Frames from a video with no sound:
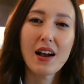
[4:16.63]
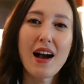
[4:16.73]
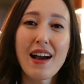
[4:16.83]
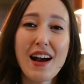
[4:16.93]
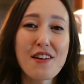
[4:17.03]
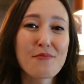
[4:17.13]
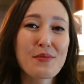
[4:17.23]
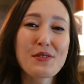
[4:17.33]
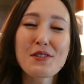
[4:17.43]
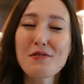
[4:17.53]
I have
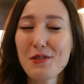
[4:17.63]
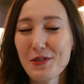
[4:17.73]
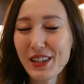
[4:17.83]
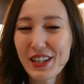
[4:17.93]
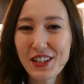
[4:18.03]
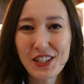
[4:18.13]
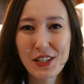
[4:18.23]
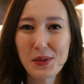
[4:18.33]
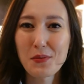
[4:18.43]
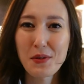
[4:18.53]
beautiful
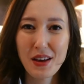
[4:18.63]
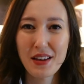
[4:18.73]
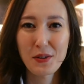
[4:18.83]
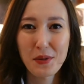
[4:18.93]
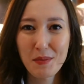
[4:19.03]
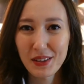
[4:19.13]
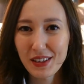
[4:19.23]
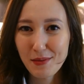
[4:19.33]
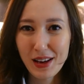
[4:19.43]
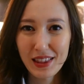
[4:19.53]
relationships with other women
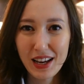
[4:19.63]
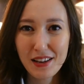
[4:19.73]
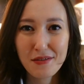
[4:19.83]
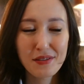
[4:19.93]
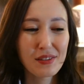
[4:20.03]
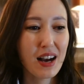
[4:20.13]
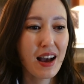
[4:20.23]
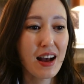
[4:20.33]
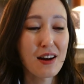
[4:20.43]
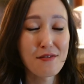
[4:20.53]
in my life. I
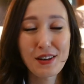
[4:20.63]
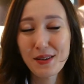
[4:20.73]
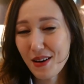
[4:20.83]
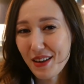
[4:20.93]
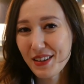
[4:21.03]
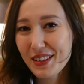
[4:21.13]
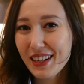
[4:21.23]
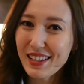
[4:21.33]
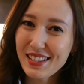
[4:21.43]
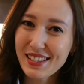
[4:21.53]
have a mother
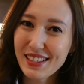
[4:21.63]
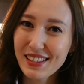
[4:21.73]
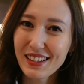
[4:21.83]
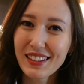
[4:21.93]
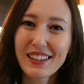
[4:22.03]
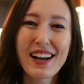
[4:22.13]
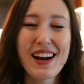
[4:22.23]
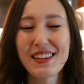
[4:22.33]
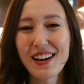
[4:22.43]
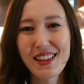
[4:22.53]
and a sister
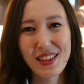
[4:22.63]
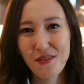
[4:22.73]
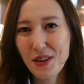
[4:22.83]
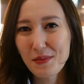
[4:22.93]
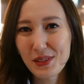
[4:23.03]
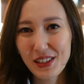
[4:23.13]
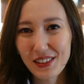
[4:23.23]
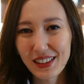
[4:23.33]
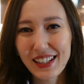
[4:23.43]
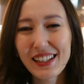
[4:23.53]
and I love them
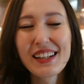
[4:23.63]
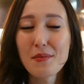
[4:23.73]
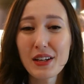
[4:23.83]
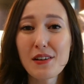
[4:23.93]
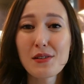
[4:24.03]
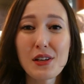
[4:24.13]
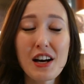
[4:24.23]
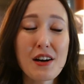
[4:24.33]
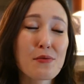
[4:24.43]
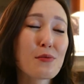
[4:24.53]
dearly, but I also
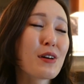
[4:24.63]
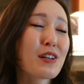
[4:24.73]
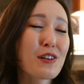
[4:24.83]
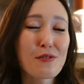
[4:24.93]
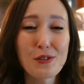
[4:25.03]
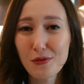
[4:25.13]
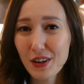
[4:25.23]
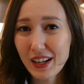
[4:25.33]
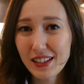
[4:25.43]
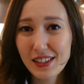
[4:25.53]
have wonderful
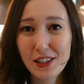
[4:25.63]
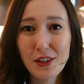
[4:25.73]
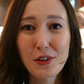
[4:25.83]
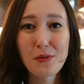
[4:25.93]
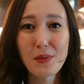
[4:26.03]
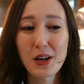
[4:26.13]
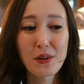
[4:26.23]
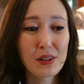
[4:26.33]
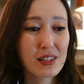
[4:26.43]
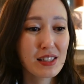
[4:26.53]
friends whom I
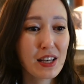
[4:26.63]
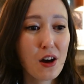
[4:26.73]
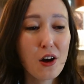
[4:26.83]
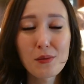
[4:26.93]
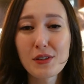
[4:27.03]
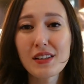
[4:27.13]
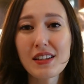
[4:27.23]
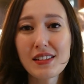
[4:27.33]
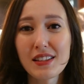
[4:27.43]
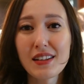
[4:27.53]
honestly almost
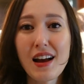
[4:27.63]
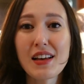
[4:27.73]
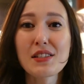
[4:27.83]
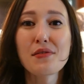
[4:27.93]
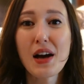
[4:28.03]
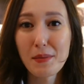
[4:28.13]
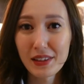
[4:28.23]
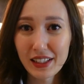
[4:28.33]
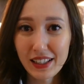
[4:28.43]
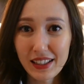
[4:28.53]
consider as
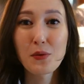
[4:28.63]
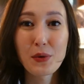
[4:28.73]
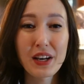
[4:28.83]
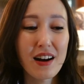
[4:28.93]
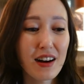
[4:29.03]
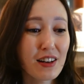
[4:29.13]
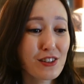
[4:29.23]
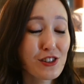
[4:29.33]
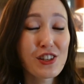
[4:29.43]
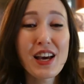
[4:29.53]
family. We are
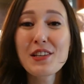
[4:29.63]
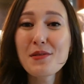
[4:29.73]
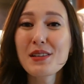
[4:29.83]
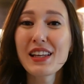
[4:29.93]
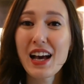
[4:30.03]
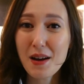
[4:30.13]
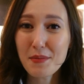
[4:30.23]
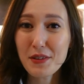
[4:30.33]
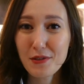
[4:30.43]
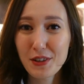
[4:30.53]
genuinely
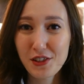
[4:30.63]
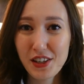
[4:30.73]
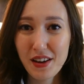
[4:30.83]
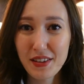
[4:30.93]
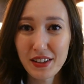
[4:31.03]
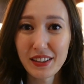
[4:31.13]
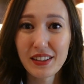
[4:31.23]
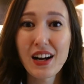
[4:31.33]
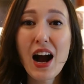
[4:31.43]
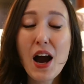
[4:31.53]
happy for each
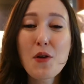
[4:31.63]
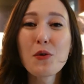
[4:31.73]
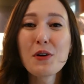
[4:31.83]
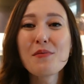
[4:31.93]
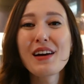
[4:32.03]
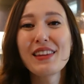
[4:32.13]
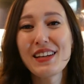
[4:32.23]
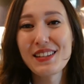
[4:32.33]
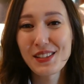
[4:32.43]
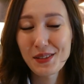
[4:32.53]
other. I want my
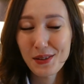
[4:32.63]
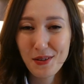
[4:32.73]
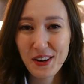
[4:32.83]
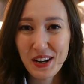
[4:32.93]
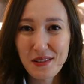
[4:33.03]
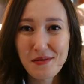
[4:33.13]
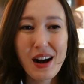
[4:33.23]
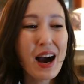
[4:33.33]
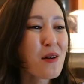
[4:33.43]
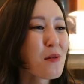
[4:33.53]
ladies to thrive.
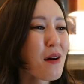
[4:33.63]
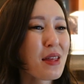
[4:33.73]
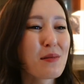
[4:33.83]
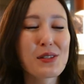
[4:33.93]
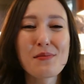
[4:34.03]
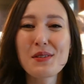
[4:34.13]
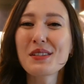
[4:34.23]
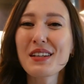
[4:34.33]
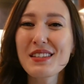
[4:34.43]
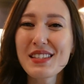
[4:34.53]
I want them to be
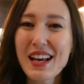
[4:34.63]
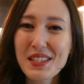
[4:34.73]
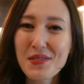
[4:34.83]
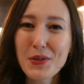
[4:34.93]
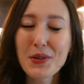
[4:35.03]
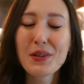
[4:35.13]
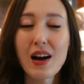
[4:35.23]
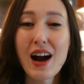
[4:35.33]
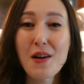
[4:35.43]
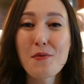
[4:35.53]
successful.
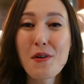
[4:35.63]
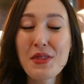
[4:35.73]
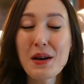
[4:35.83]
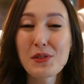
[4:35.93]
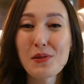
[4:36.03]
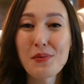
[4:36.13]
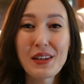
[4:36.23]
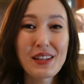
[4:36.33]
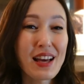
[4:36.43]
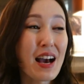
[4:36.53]
I want them to be
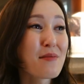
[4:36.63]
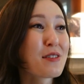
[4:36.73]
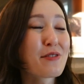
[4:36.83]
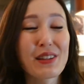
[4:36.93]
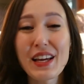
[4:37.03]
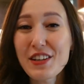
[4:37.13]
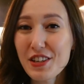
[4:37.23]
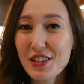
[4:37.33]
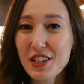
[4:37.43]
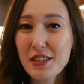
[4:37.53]
in happy
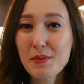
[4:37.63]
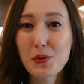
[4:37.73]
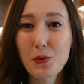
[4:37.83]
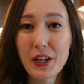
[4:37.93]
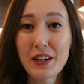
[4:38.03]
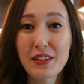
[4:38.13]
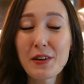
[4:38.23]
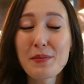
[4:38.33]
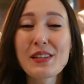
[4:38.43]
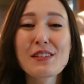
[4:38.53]
relationships where
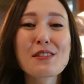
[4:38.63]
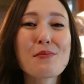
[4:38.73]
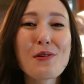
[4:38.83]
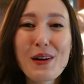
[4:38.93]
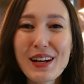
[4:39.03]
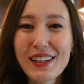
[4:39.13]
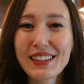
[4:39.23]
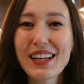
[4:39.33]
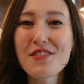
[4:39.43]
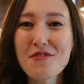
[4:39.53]
they're being
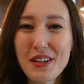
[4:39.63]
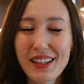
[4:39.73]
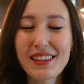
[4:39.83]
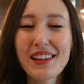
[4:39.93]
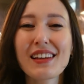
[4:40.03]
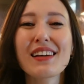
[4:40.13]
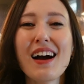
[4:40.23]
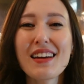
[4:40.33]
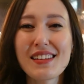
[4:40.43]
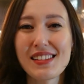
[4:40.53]
spoiled and treated like
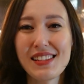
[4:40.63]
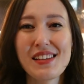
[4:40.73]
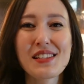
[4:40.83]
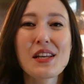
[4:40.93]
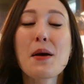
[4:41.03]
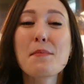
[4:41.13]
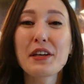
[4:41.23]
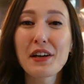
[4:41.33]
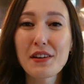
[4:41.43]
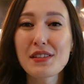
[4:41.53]
goddesses
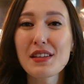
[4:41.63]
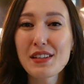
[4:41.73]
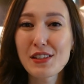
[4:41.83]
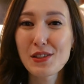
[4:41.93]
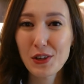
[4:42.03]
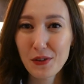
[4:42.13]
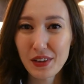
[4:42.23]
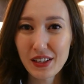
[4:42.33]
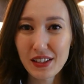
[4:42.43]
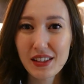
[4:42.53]
because they deserve
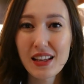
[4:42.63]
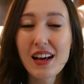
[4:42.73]
it.